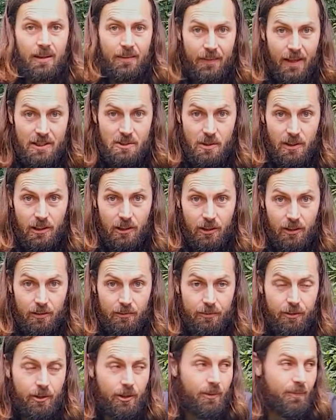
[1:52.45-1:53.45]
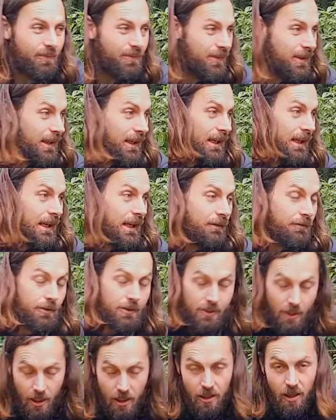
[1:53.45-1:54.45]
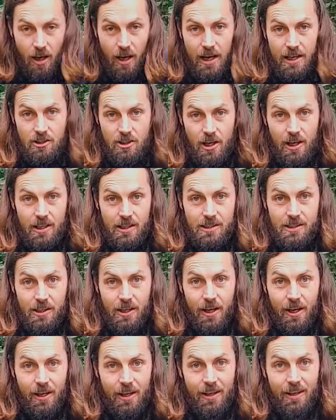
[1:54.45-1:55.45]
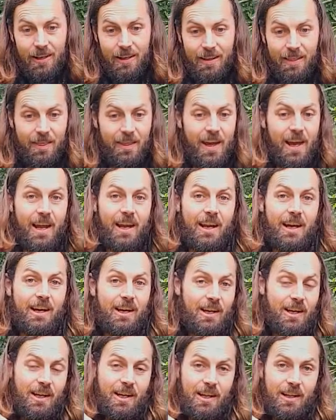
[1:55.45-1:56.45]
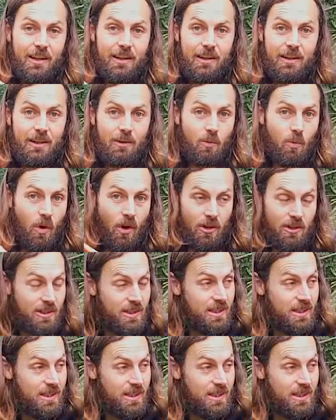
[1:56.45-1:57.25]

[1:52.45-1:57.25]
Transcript: That's what you're looking for. If you don't hydrate your dirt, then it won't